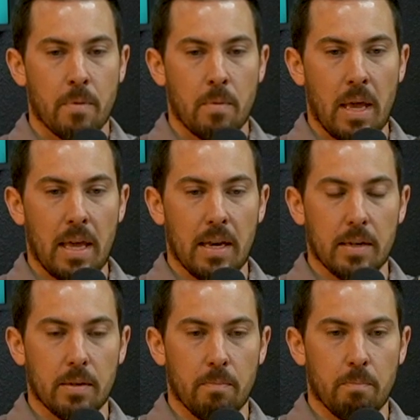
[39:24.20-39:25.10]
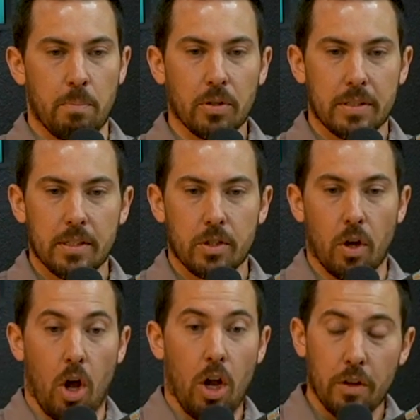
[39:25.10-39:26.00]
And built into
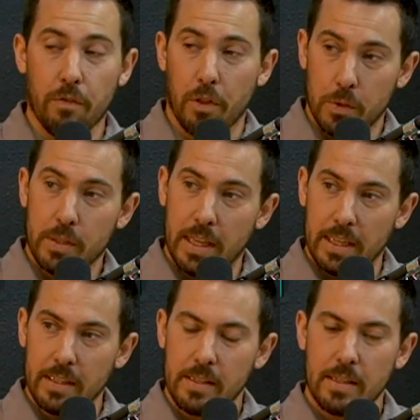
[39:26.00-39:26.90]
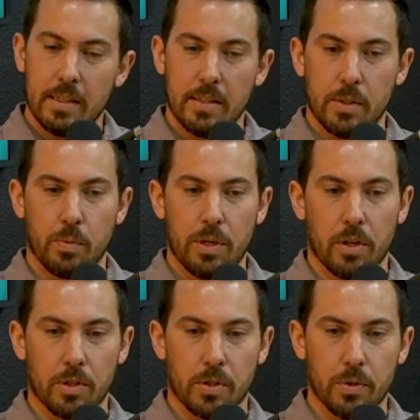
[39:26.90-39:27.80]
all of those things is we
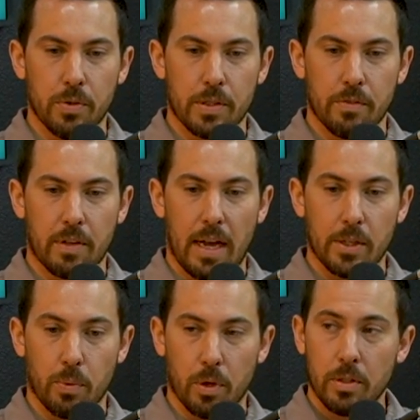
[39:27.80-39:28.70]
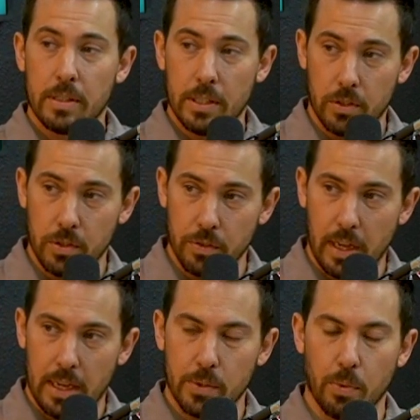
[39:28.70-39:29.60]
are students of God's word and teachers of
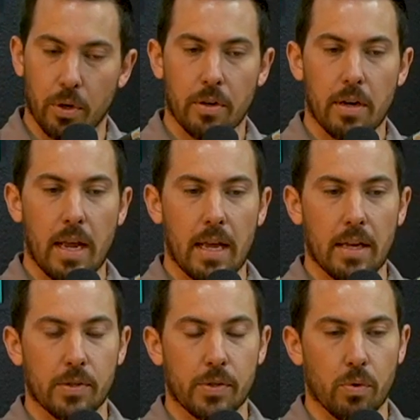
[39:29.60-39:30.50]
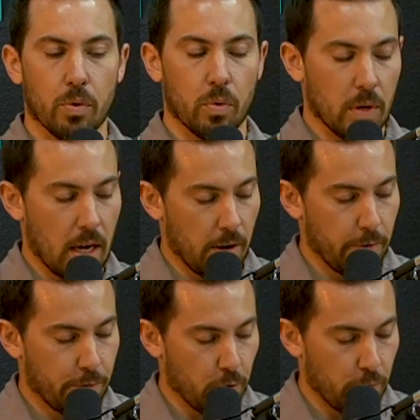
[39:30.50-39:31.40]
God's word. And so
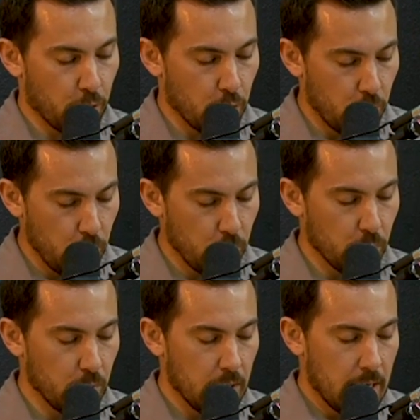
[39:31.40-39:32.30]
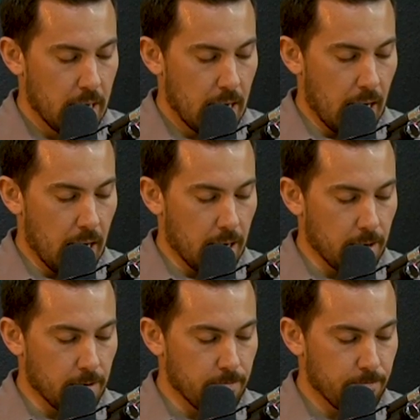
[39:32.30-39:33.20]
for you,
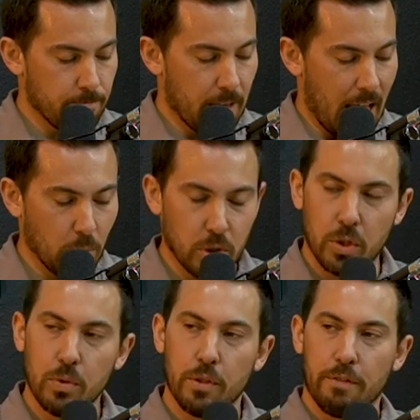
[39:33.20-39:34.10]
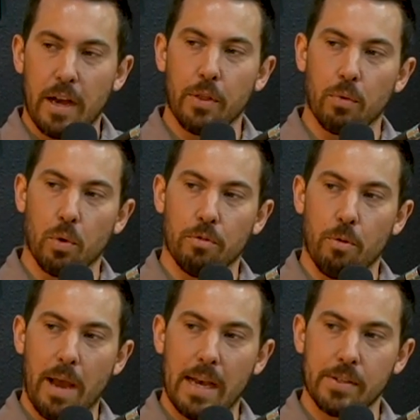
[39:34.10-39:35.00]
how would you define the role of
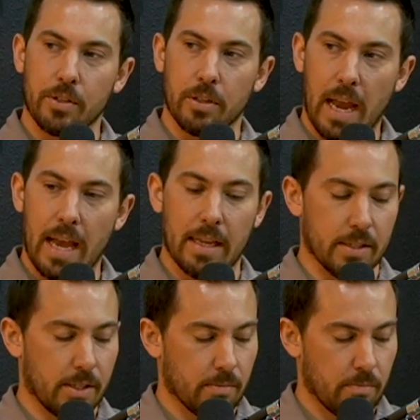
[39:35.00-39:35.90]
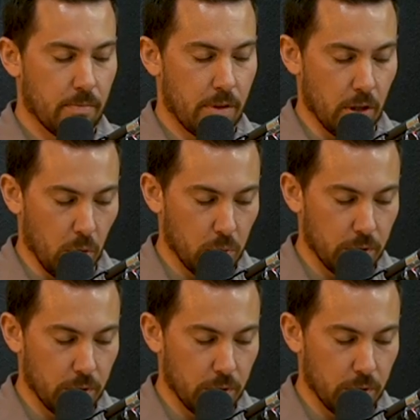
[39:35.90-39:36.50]
a pastor as theologian?